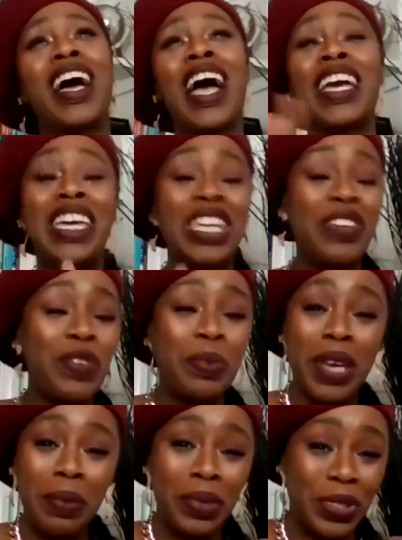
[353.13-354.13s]
I can't even
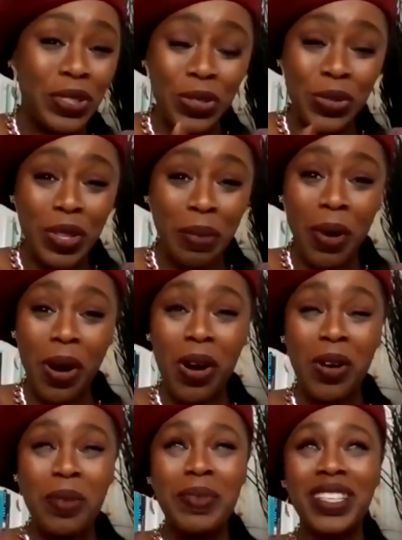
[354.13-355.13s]
be able to do them
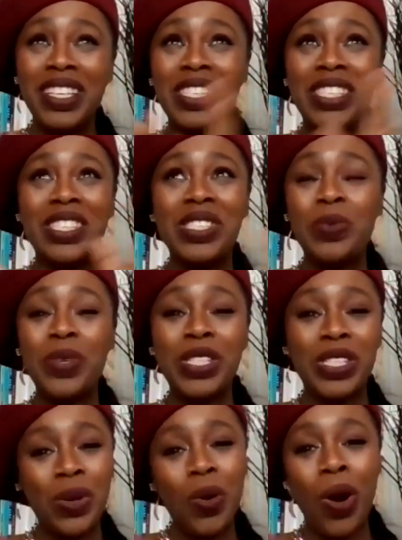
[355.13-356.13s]
all, but it
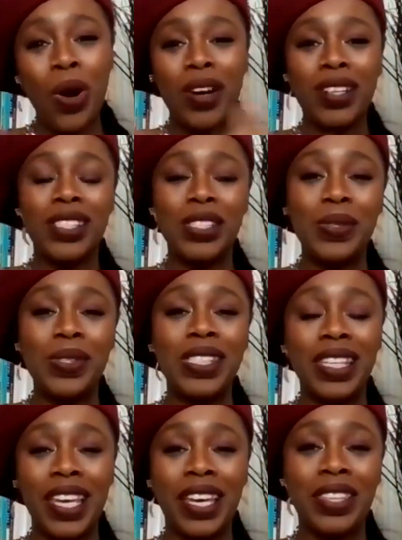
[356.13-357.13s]
was so hard to
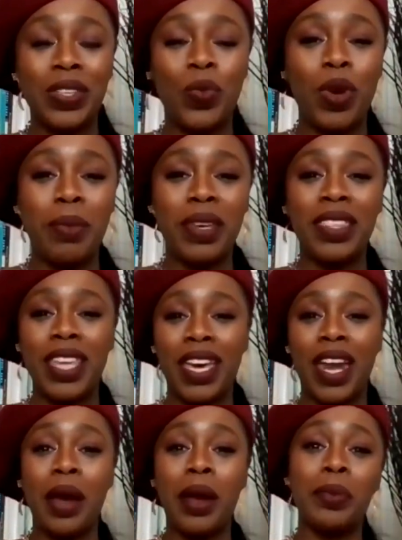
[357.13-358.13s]
select the women
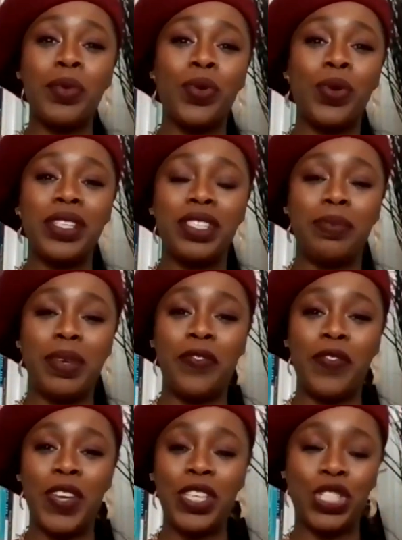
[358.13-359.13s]
that I am going to be
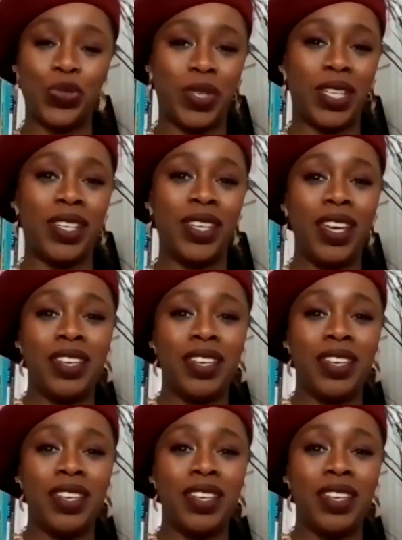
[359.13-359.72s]
featuring